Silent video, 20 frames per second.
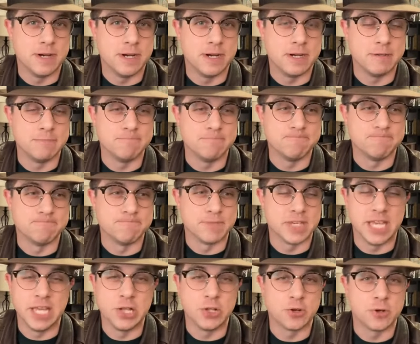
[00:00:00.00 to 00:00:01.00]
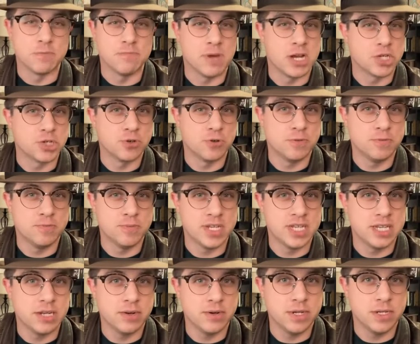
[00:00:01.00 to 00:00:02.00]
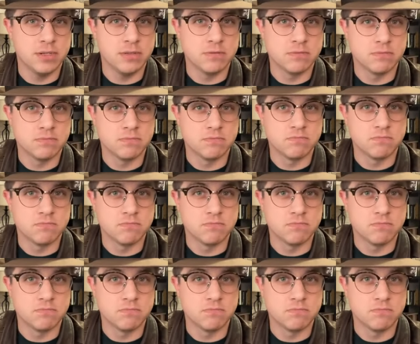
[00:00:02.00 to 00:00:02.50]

killer mushroom material.